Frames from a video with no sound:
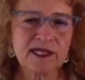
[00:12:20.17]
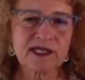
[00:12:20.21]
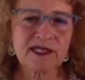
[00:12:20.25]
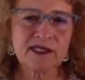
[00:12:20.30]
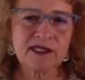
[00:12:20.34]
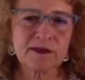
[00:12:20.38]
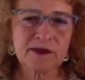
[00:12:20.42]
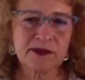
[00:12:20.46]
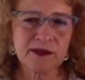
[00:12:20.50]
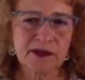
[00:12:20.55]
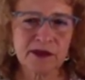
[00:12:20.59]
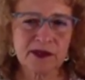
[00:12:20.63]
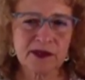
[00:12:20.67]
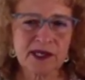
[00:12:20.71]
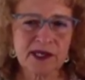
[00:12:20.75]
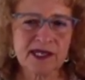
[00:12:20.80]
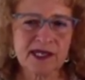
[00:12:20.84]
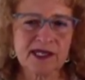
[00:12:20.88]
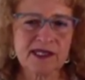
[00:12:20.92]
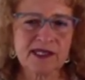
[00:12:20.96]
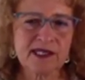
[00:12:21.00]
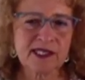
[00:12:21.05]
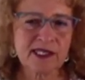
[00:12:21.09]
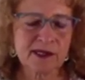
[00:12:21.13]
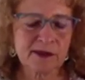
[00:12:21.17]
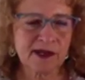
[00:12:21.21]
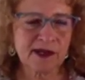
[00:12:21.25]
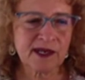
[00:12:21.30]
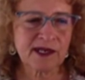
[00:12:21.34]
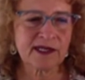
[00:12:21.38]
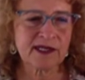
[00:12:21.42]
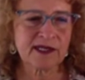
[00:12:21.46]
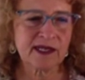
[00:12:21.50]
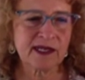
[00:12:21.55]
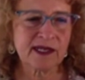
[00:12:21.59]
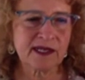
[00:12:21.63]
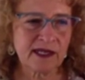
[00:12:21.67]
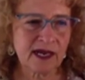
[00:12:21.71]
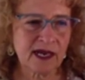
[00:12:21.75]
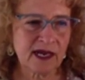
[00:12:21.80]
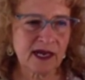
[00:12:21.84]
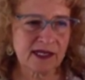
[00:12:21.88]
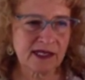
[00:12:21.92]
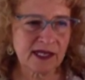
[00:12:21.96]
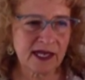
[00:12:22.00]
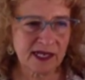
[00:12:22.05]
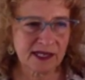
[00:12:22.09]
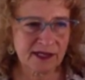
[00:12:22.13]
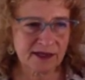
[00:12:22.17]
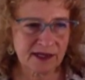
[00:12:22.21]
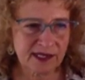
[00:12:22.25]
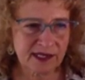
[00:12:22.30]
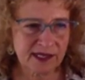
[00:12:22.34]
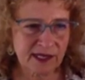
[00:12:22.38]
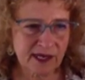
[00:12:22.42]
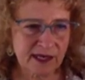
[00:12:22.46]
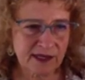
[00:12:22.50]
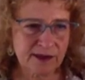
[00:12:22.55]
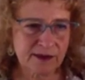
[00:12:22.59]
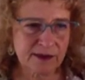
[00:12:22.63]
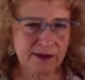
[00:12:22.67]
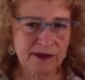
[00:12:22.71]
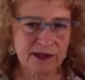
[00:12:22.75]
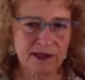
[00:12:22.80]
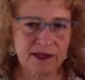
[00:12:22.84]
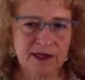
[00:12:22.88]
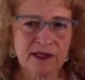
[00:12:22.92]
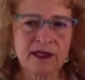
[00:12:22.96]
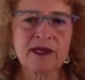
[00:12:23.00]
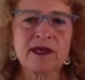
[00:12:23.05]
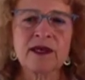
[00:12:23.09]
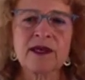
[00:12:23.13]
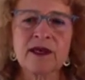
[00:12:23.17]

explore and express a non heterosexual